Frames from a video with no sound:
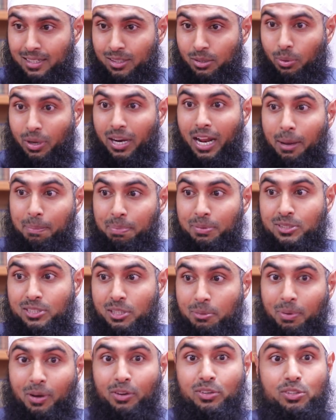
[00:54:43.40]
What happens
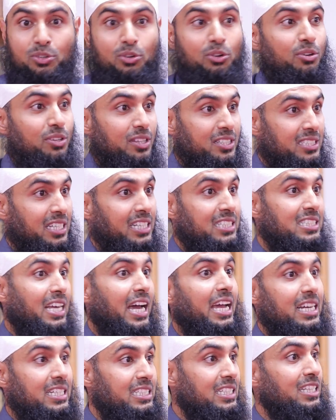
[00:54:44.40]
about your this
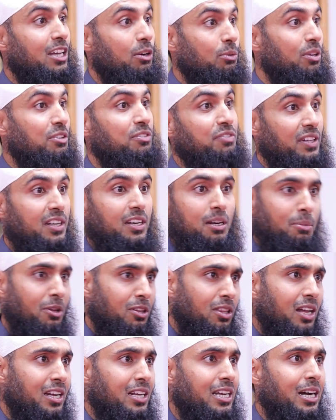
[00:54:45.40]
anxiety that we feel?
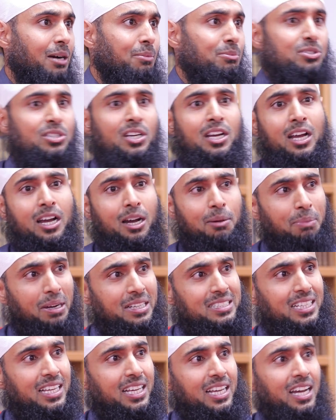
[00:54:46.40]
Ramadan comes,
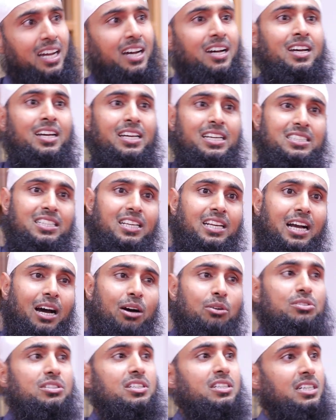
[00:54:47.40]
my zakah, is it
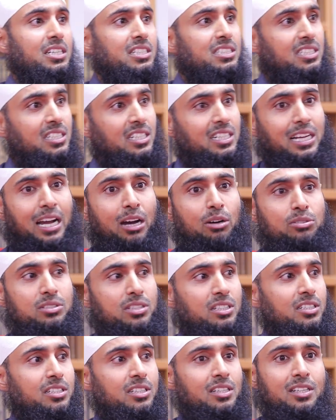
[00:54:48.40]

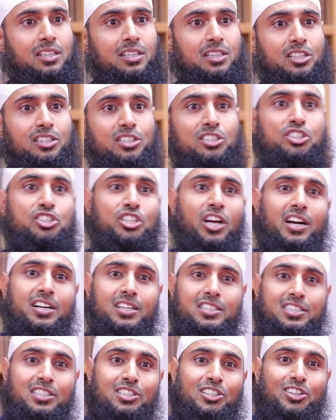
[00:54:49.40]
counted? That this
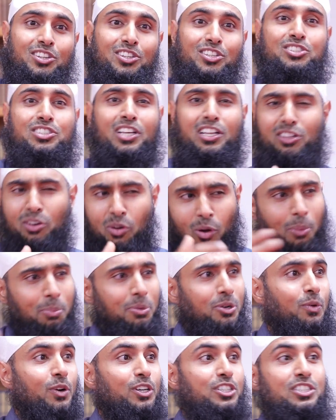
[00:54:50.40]
charity did this, and the
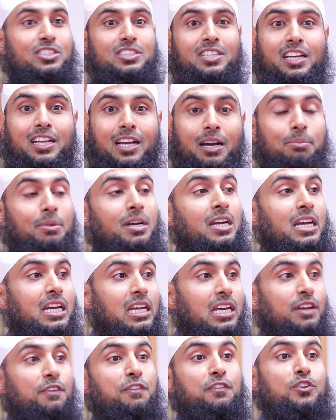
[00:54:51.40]
common questions that come.
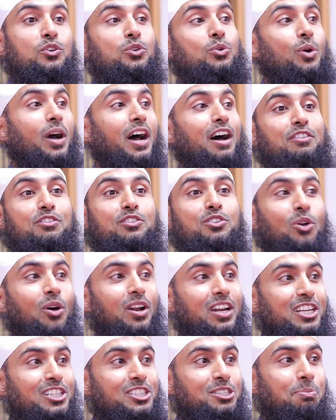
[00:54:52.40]
If you have
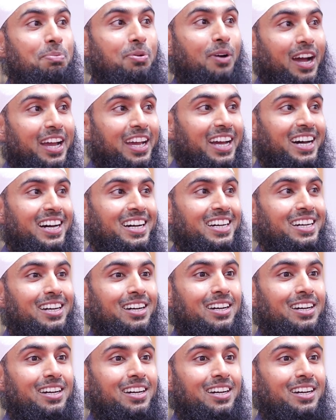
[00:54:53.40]
knowledge prior,